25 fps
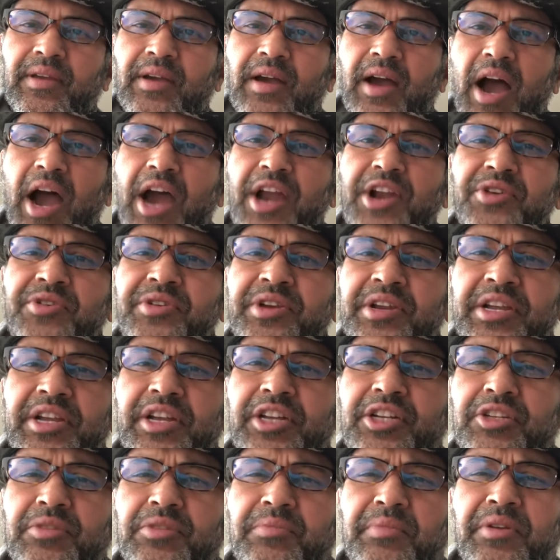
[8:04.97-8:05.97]
I don't need
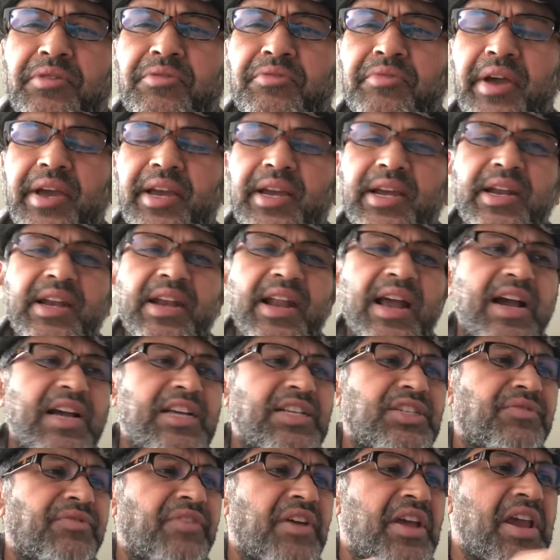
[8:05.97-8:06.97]
to be
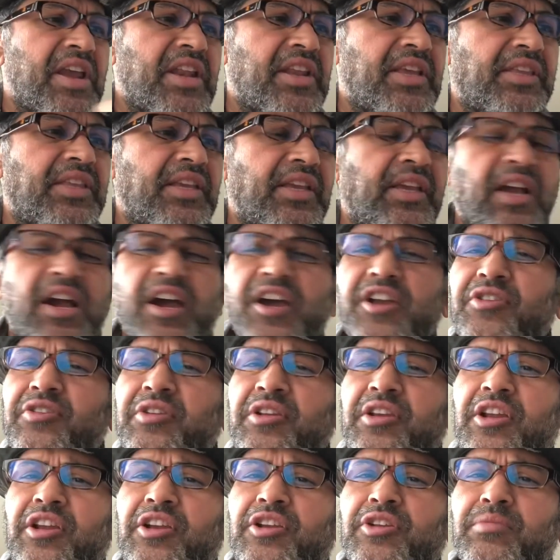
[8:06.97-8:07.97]
recognized for anything, I don't
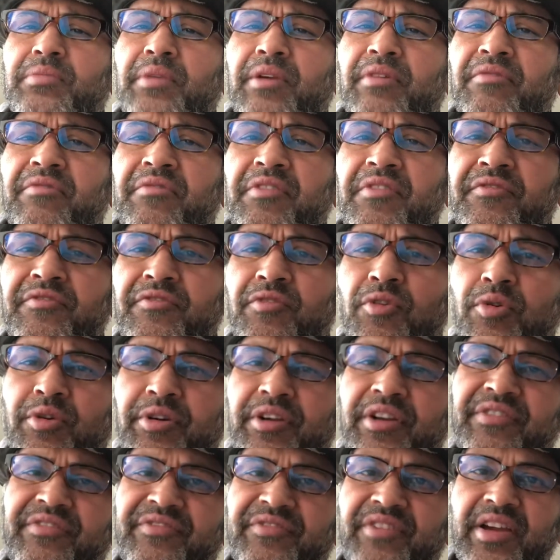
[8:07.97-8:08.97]
need to be
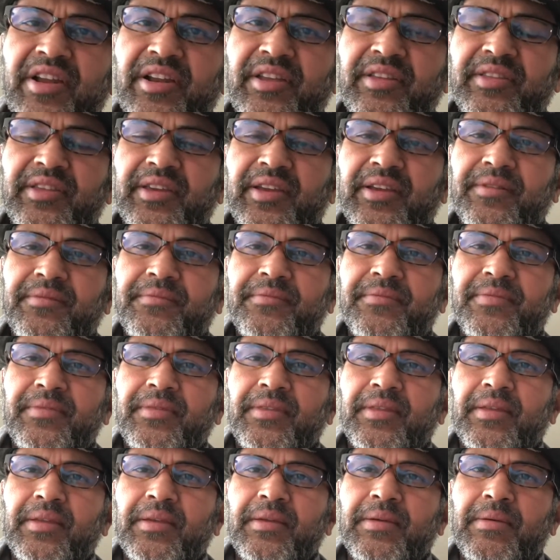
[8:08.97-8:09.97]
rewarded for anything.
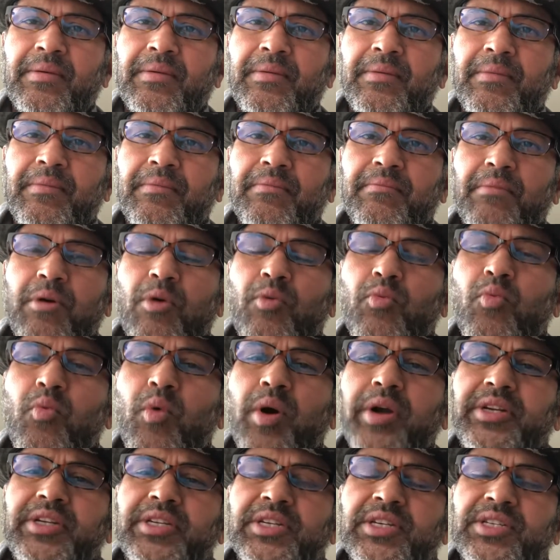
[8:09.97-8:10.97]
But
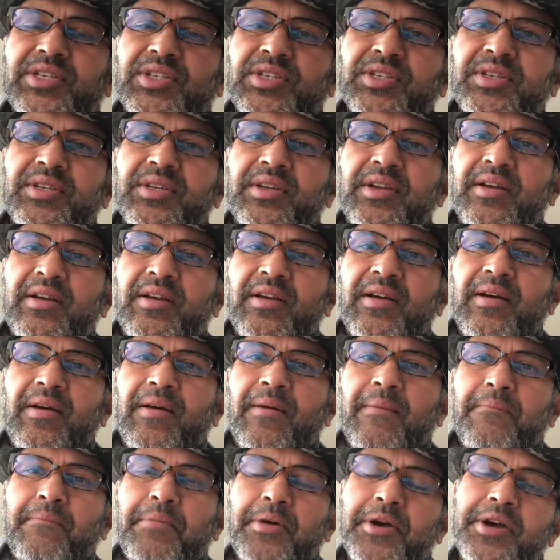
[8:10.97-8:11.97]
what is
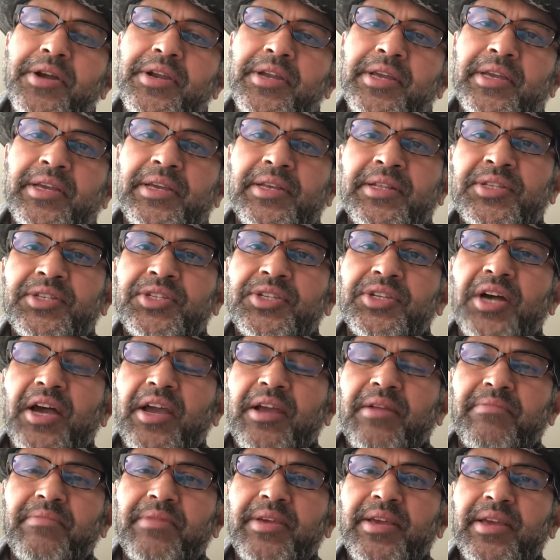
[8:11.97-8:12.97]
burning inside
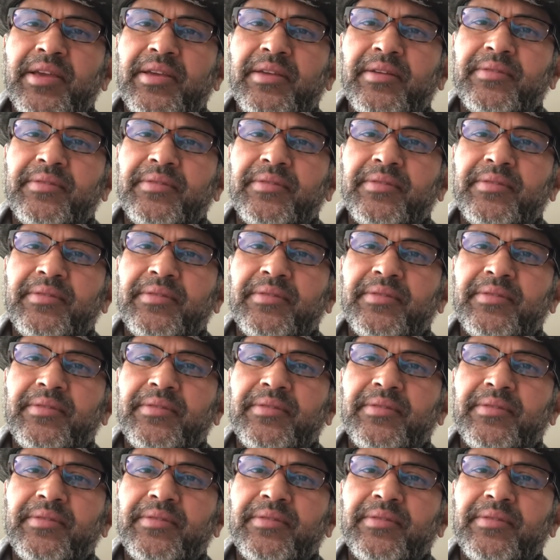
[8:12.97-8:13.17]
me